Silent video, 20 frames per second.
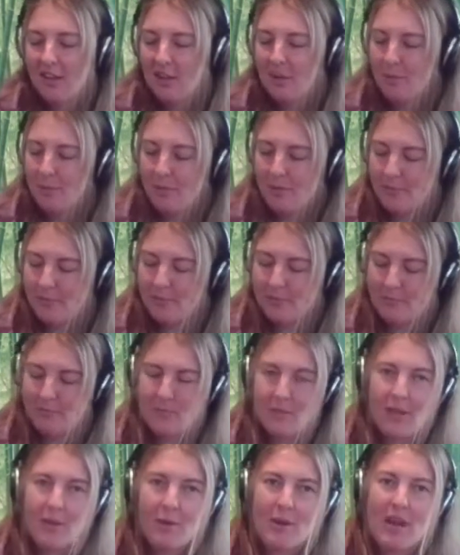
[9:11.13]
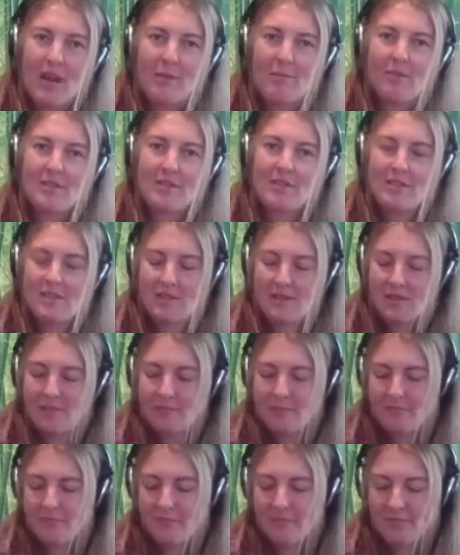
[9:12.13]
But no cameras,
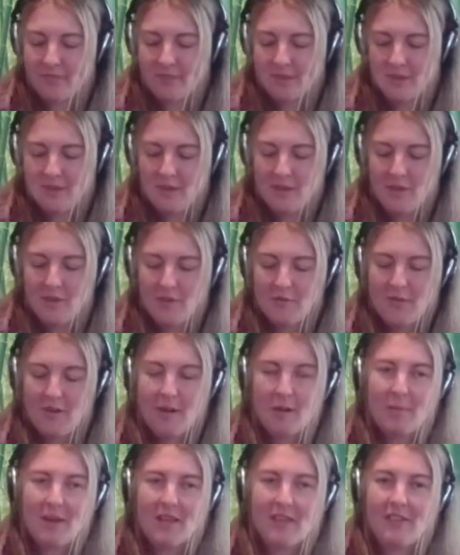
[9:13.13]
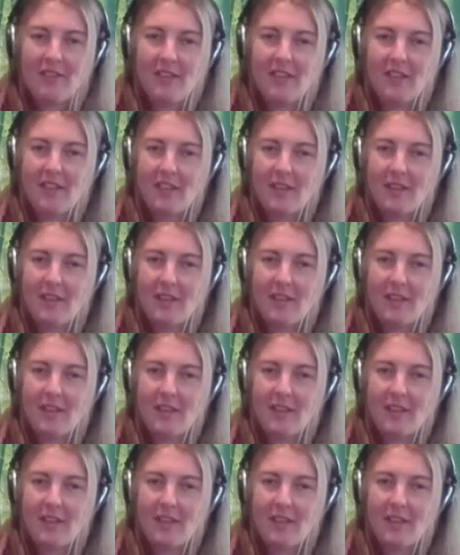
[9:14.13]
very basic.